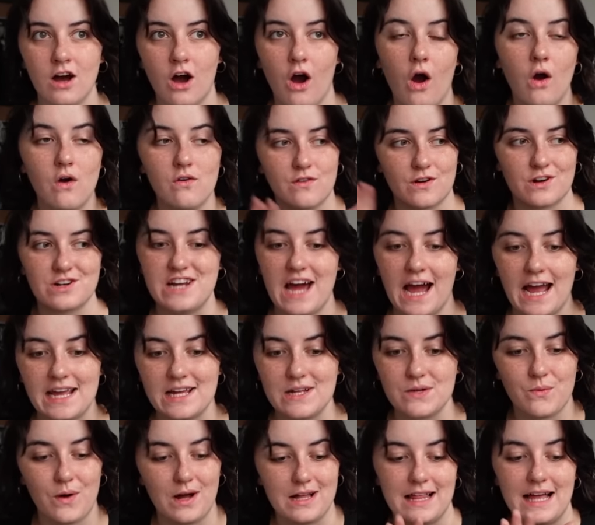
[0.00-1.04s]

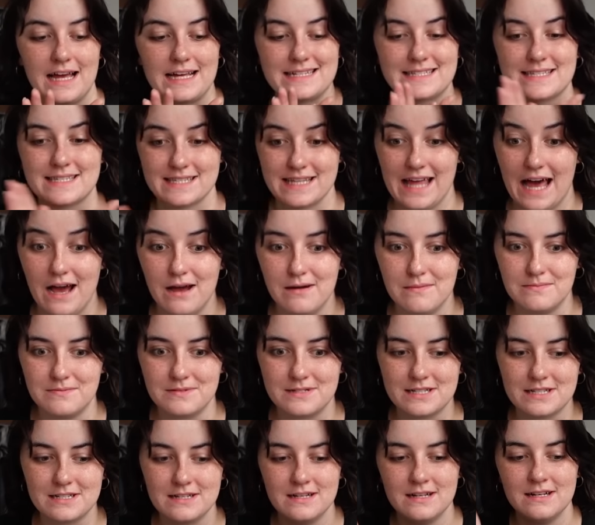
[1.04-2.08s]
overnight while I
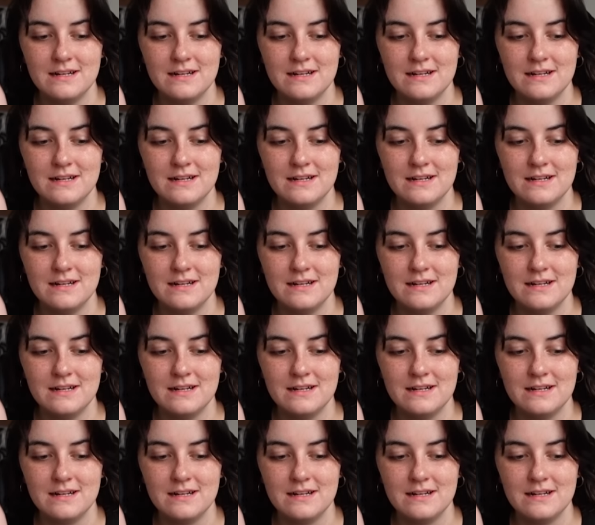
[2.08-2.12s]
slept.